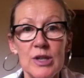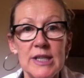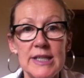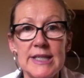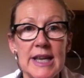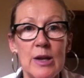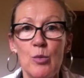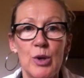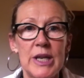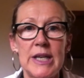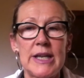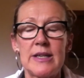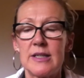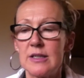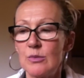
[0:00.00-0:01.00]
already saying what it
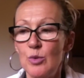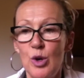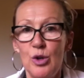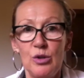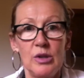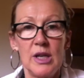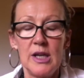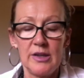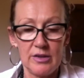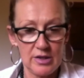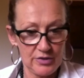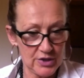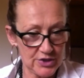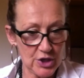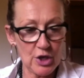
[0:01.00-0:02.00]
is. Well,
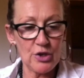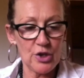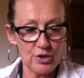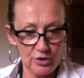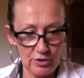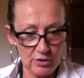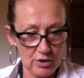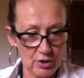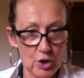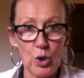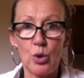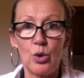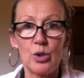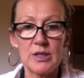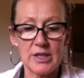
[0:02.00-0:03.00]
there's no known
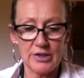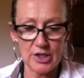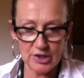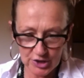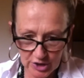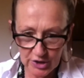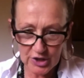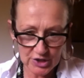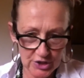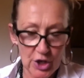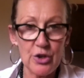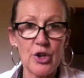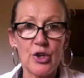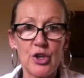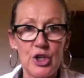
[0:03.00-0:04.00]
cause and then there's
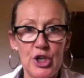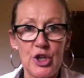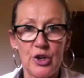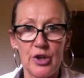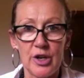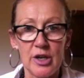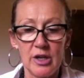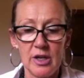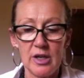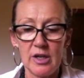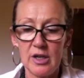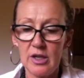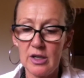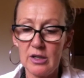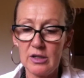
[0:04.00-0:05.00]
no known cure,
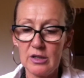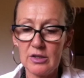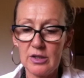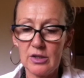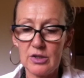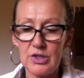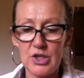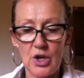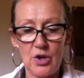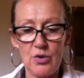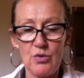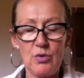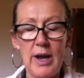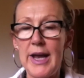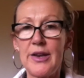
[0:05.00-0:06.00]

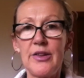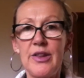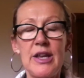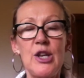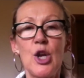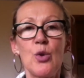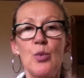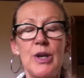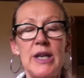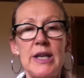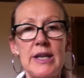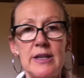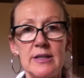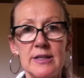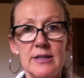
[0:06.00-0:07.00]
so how do they know what
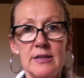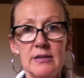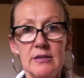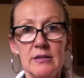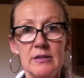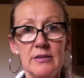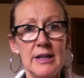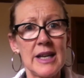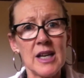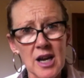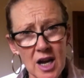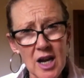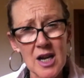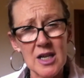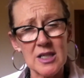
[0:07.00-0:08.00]
it is? They
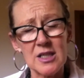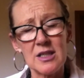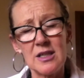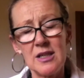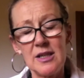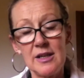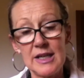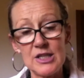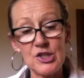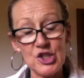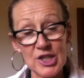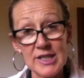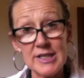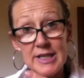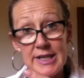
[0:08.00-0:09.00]
can't. It's
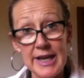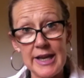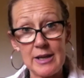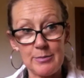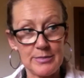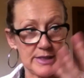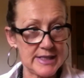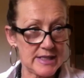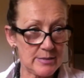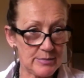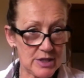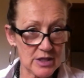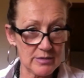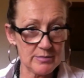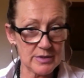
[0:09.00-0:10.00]
just a name.
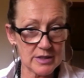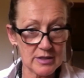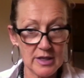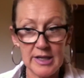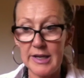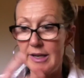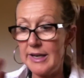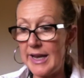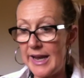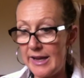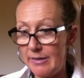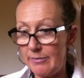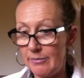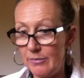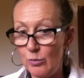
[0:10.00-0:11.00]
Symptoms,
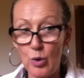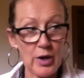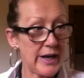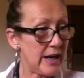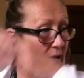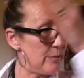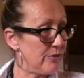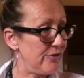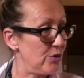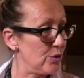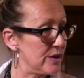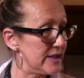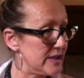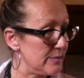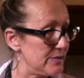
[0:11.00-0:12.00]
name. What came
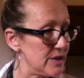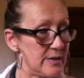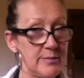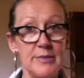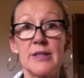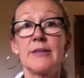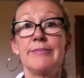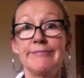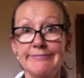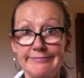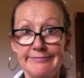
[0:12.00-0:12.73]
before the symptoms?